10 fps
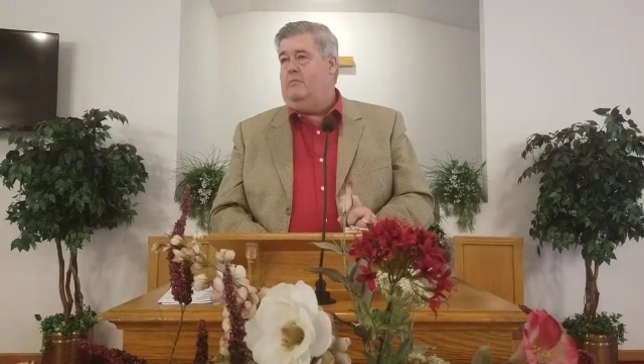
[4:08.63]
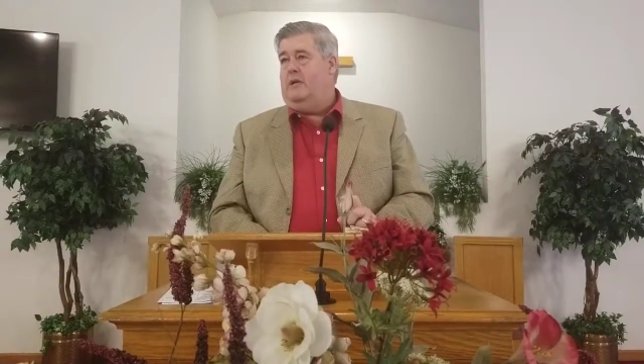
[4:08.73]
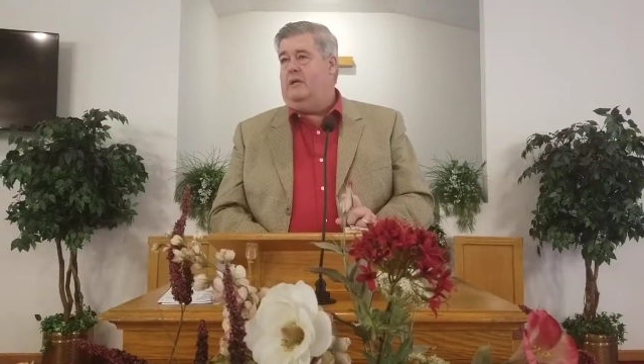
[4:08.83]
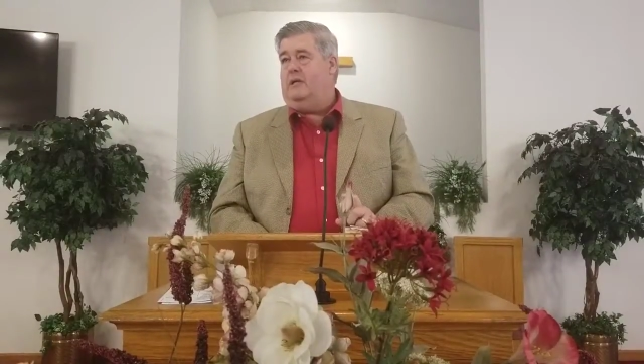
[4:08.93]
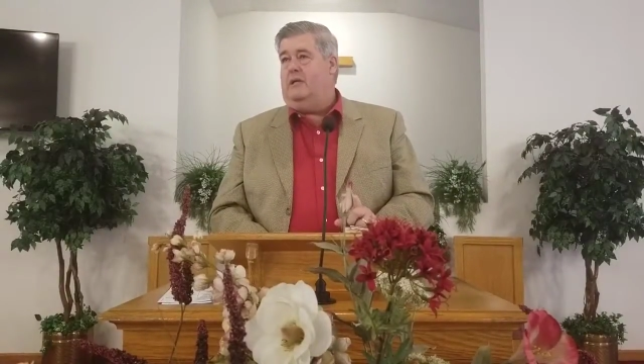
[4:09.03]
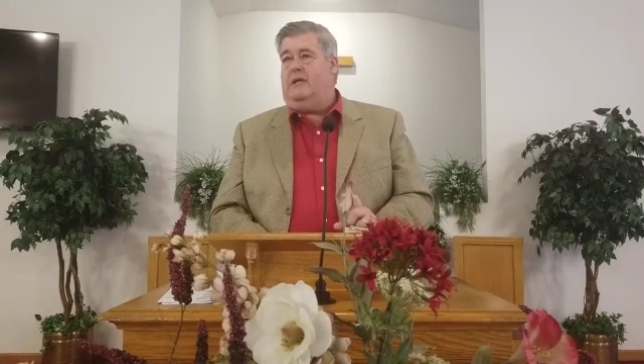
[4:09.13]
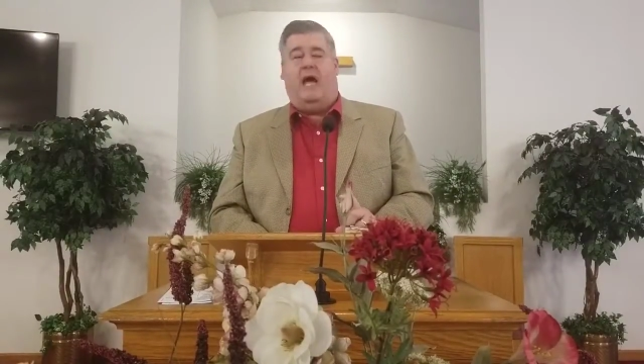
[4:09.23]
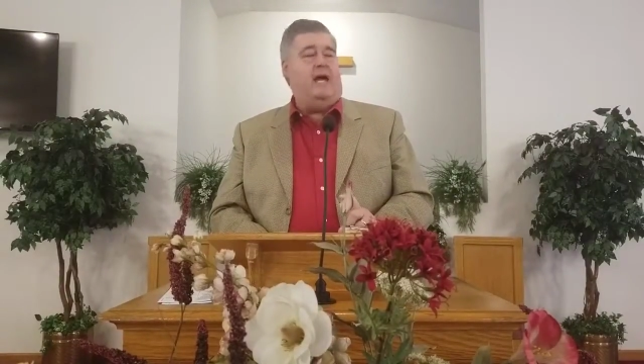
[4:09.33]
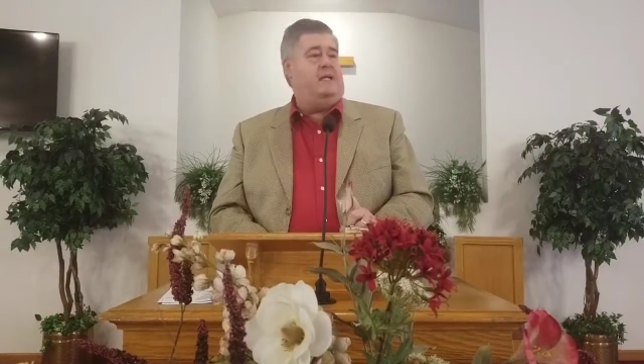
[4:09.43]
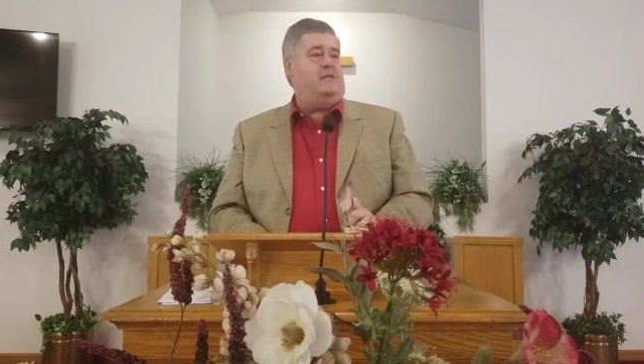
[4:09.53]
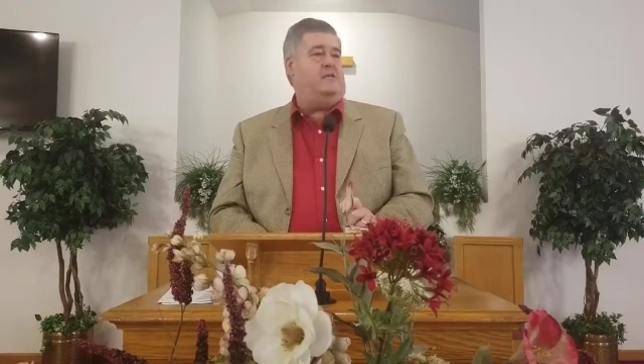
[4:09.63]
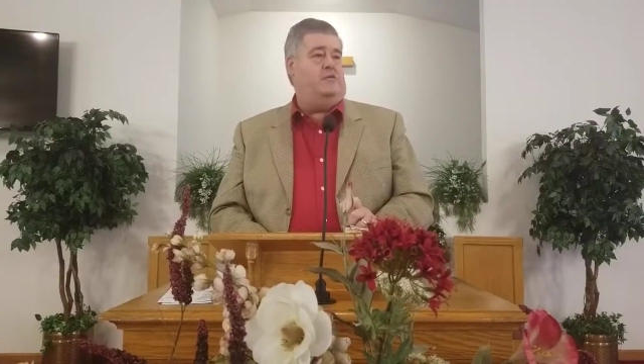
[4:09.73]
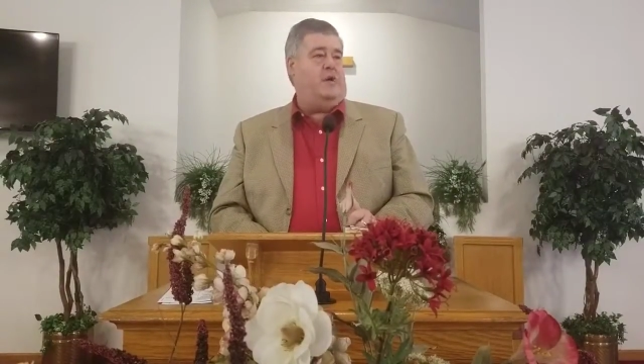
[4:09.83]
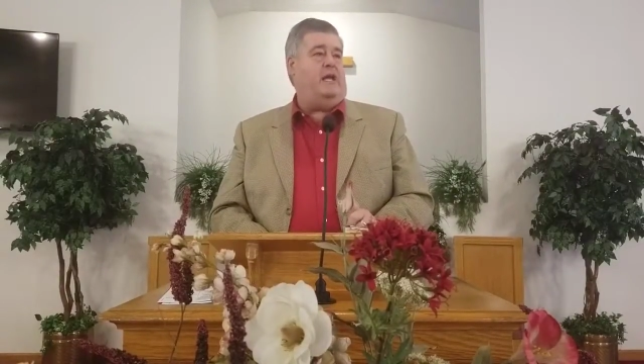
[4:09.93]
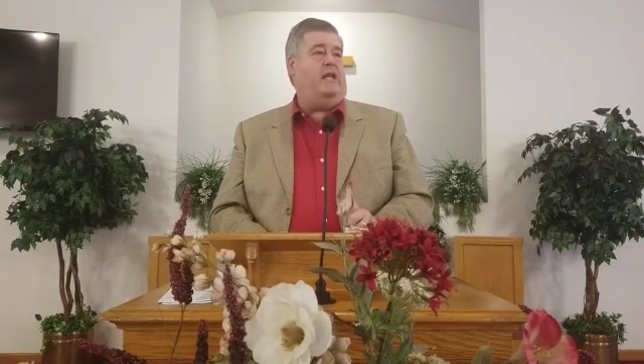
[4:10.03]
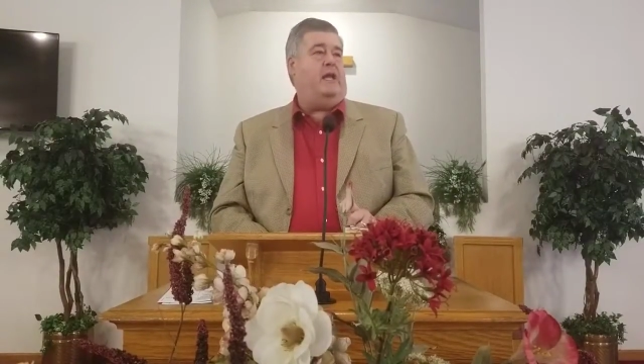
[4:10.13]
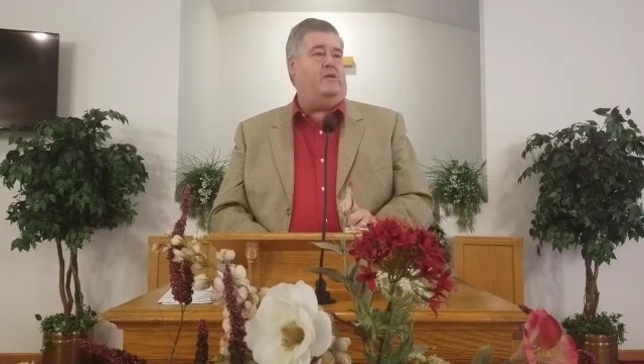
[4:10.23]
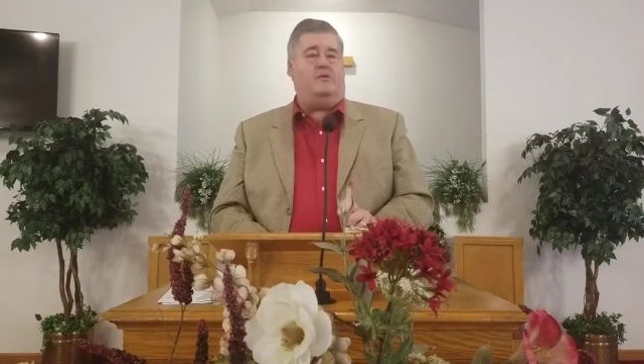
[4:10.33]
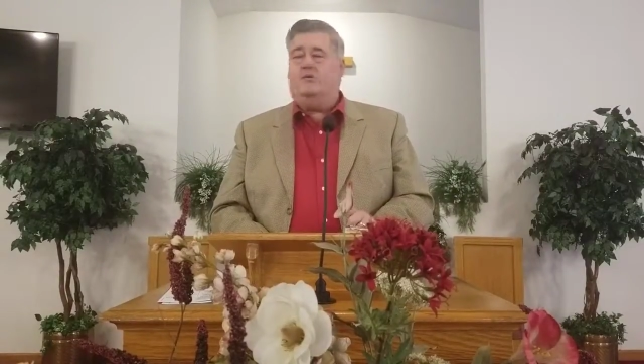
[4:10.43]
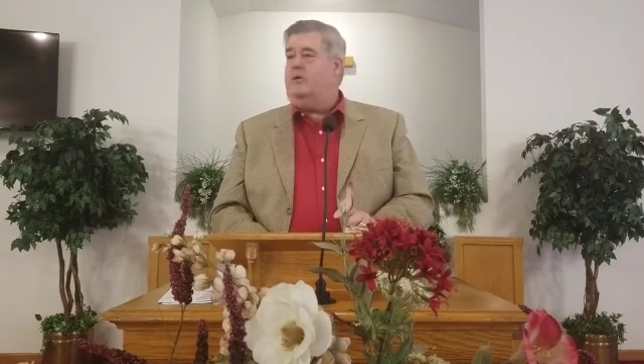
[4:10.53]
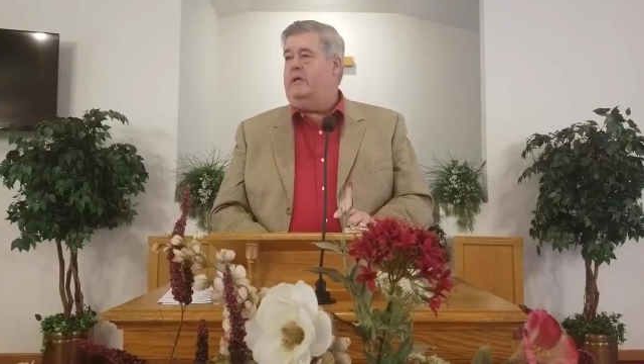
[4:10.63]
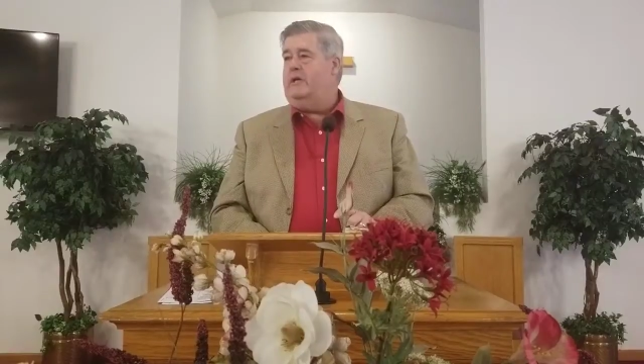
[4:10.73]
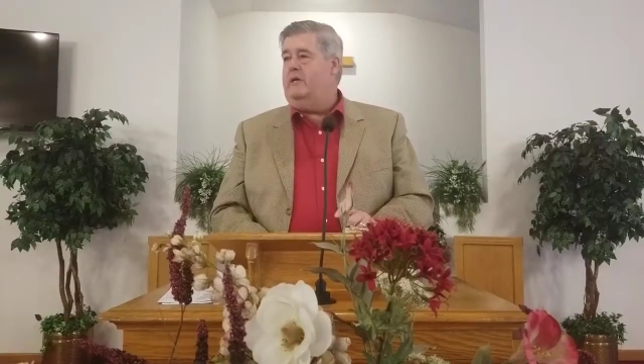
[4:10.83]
But God is still writing our story.